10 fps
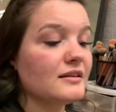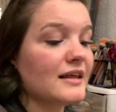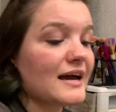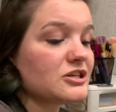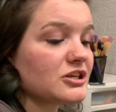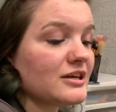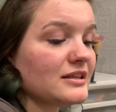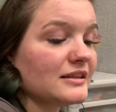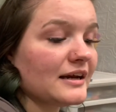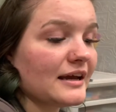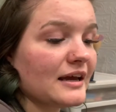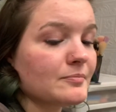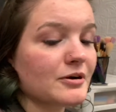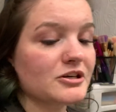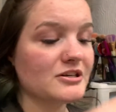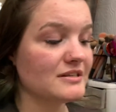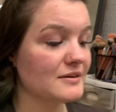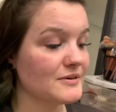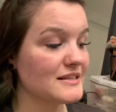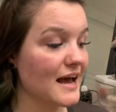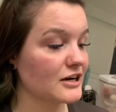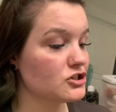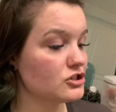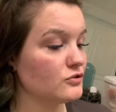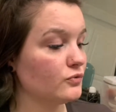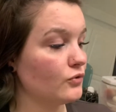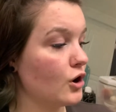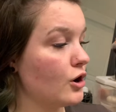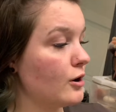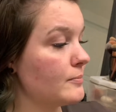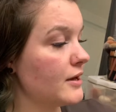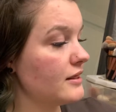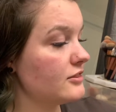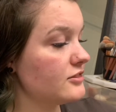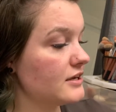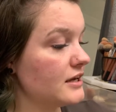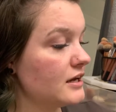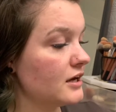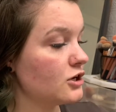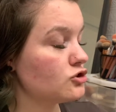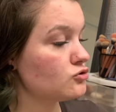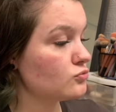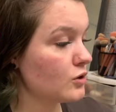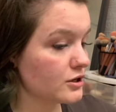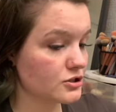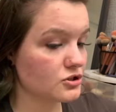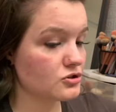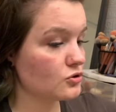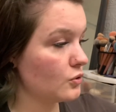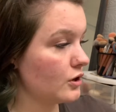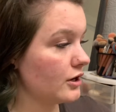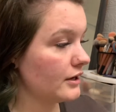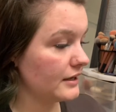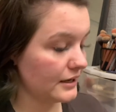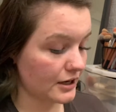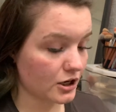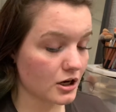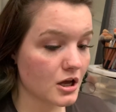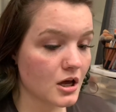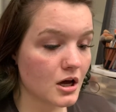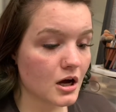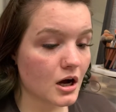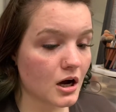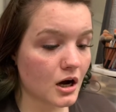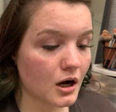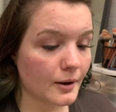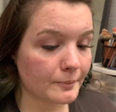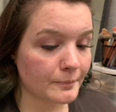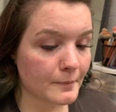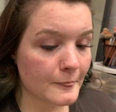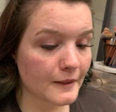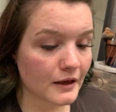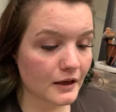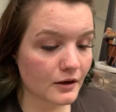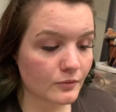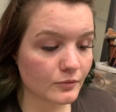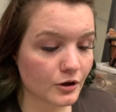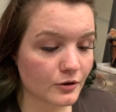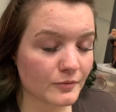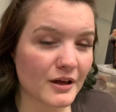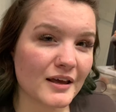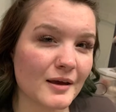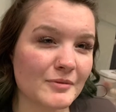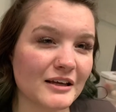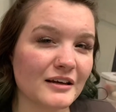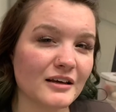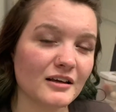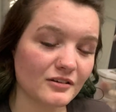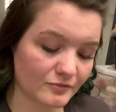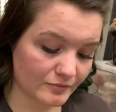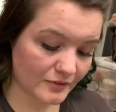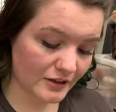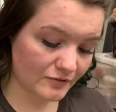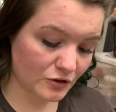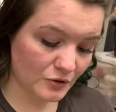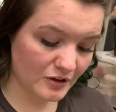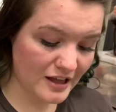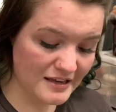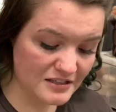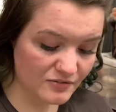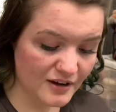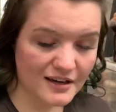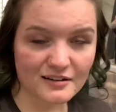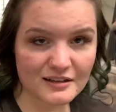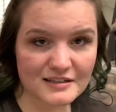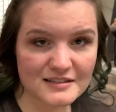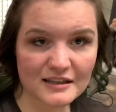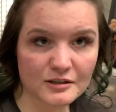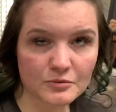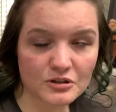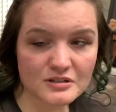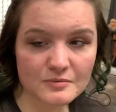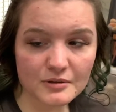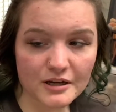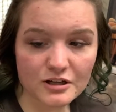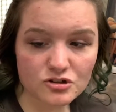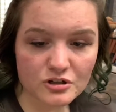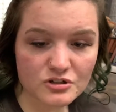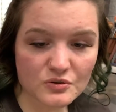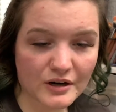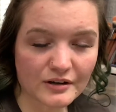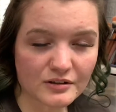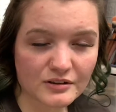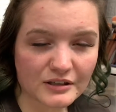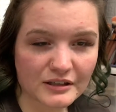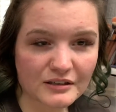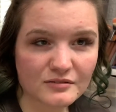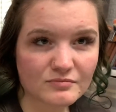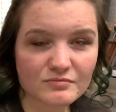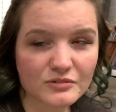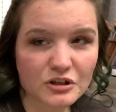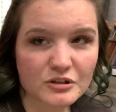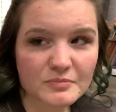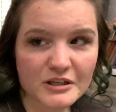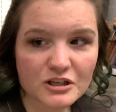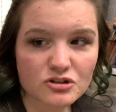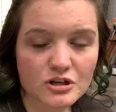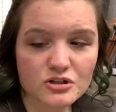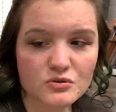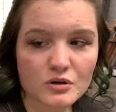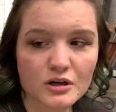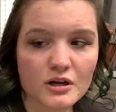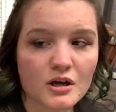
lash kit that I had purchased, it was actually from the drugstore here. Well, I mean, if you classify like Sally Beauty Supply a drugstore, I think it could be a drugstore.